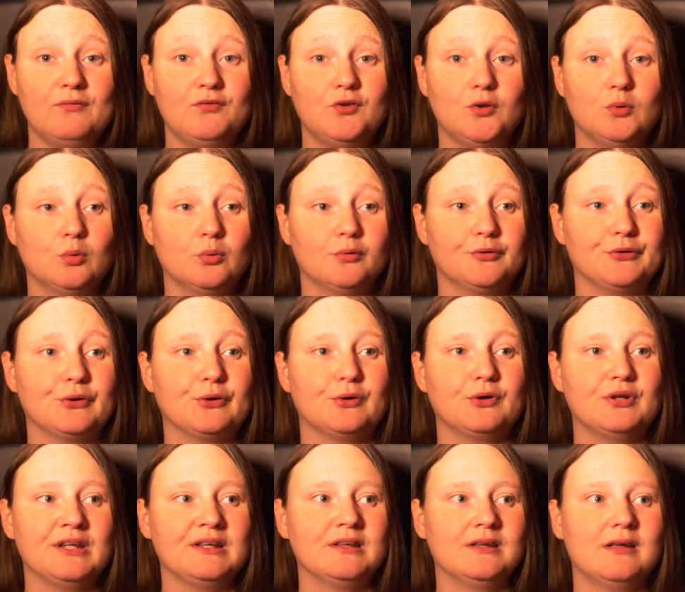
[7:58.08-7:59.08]
if you were
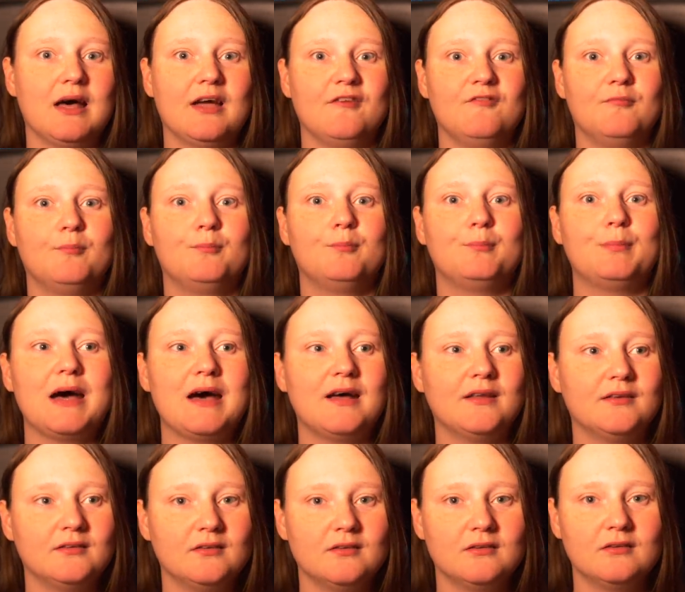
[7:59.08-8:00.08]
recording a live
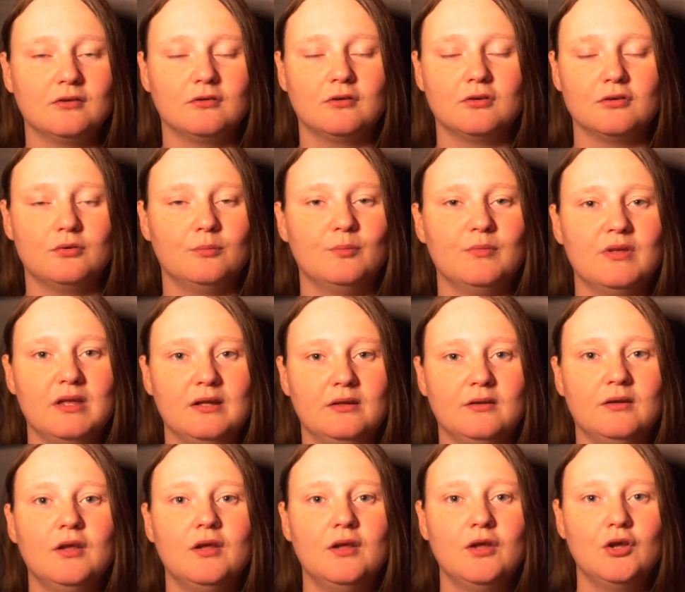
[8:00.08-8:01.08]
band or
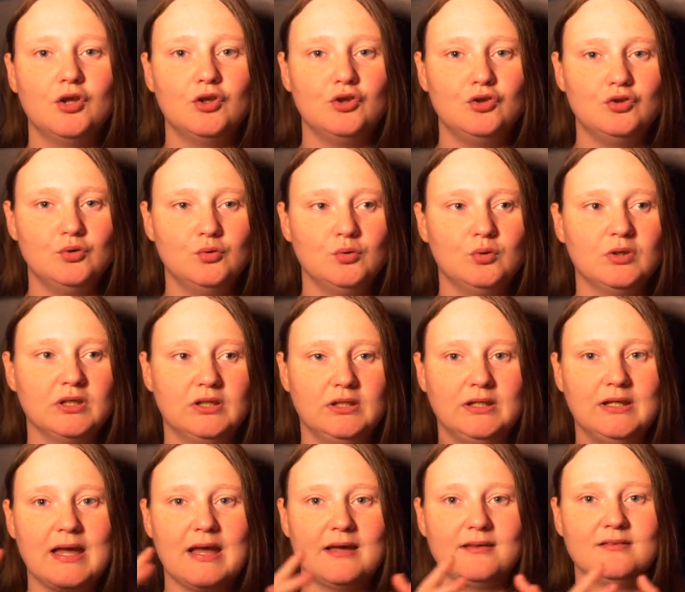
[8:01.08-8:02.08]
something, you
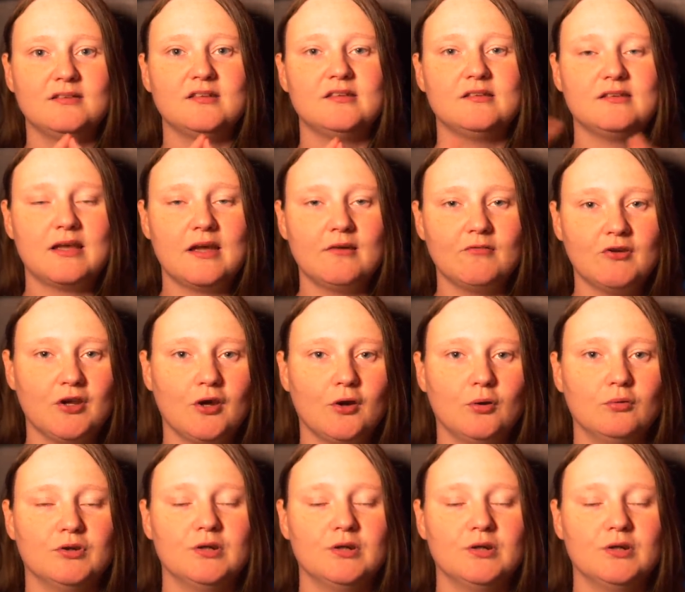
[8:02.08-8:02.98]
can get a stereo